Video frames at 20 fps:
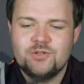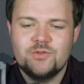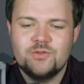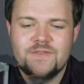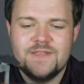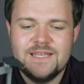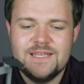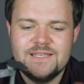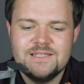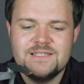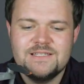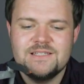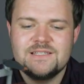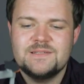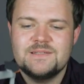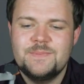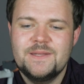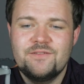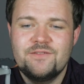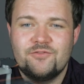sure these
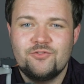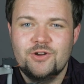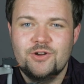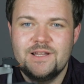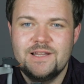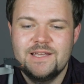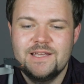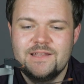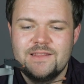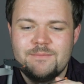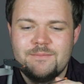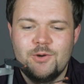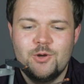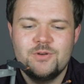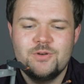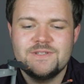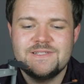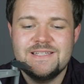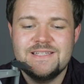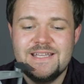spin freely. The
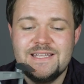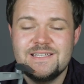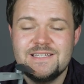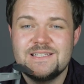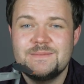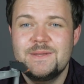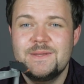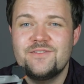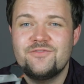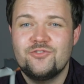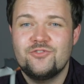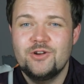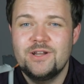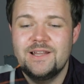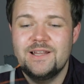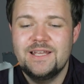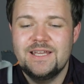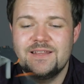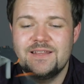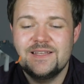motors need to spin
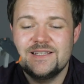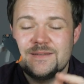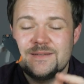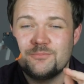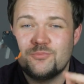freely. These are